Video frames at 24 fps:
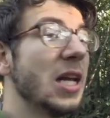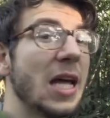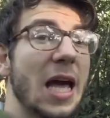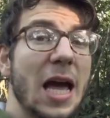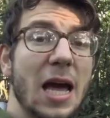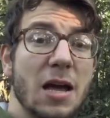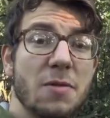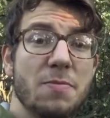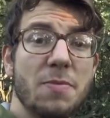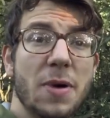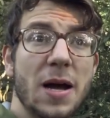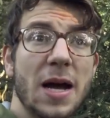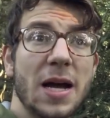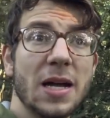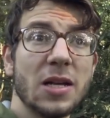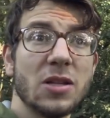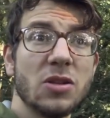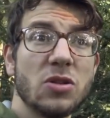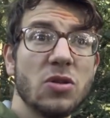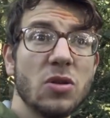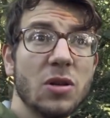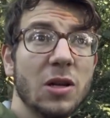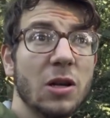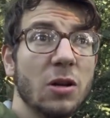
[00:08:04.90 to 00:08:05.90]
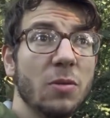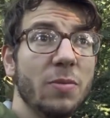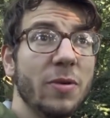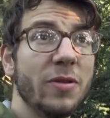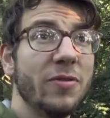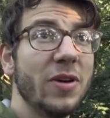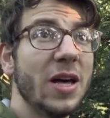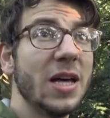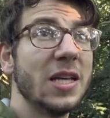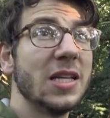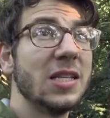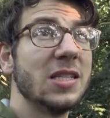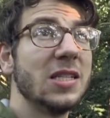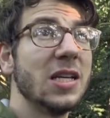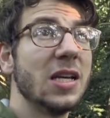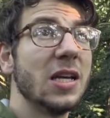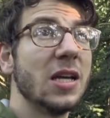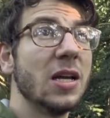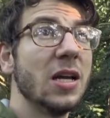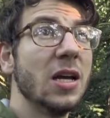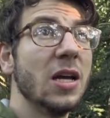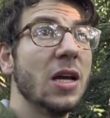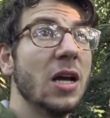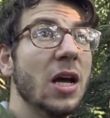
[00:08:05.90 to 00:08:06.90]
gonna head back, do a little bit of
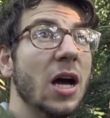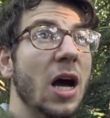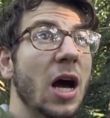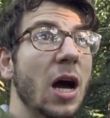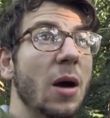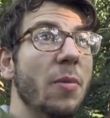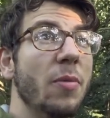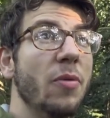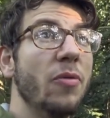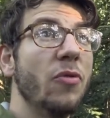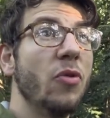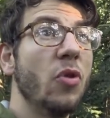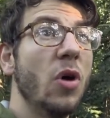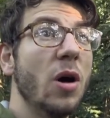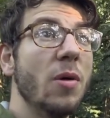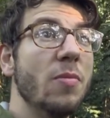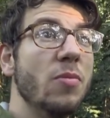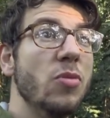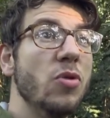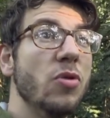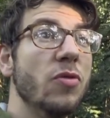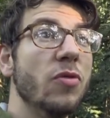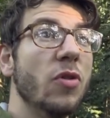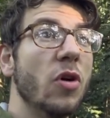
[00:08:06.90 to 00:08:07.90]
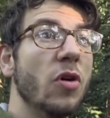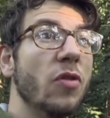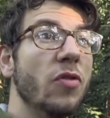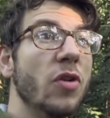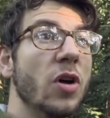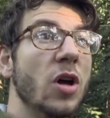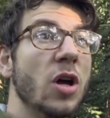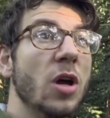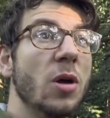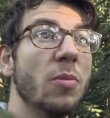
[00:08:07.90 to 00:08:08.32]
editing before I move off,